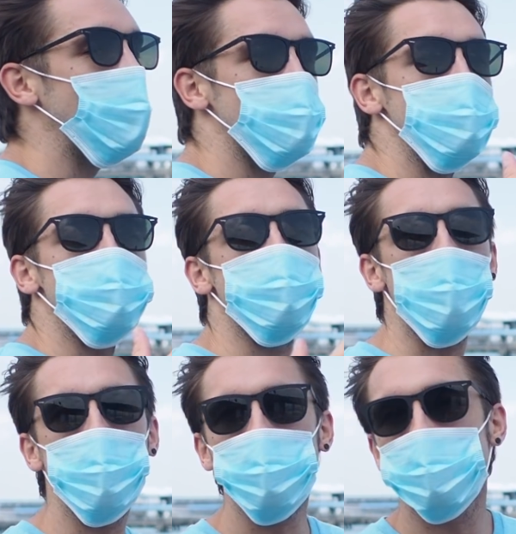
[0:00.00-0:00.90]
actually
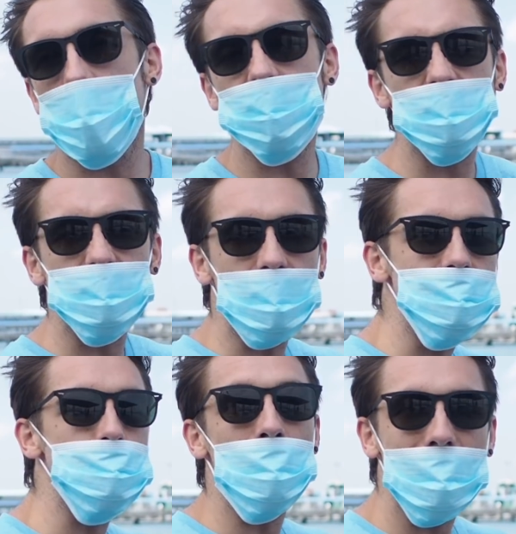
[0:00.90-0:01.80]
travelled to other
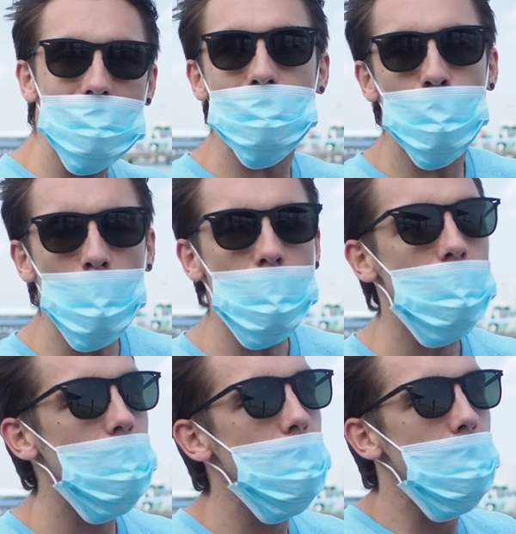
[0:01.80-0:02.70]
states in Malaysia more.
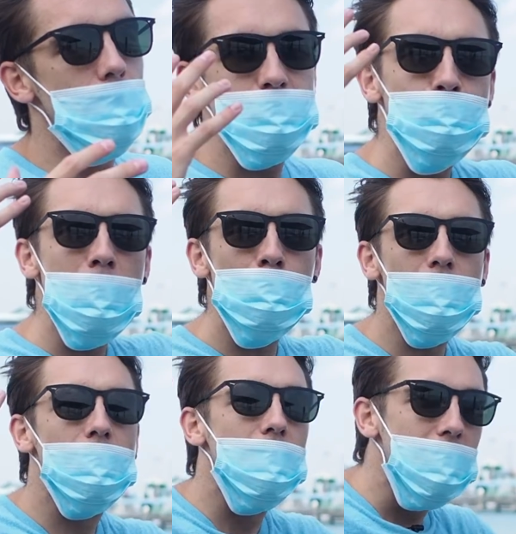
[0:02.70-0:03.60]
Sebab
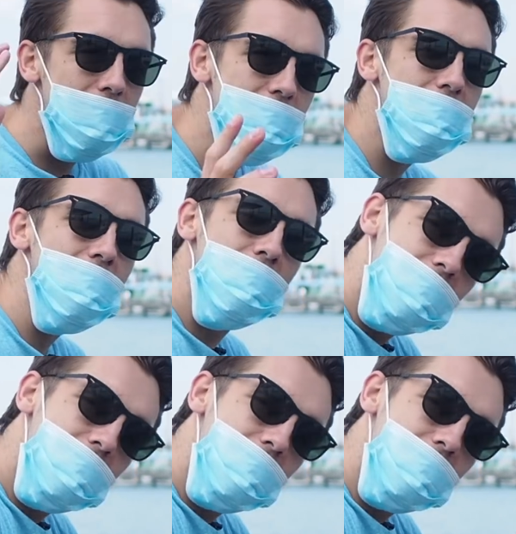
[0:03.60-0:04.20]
kita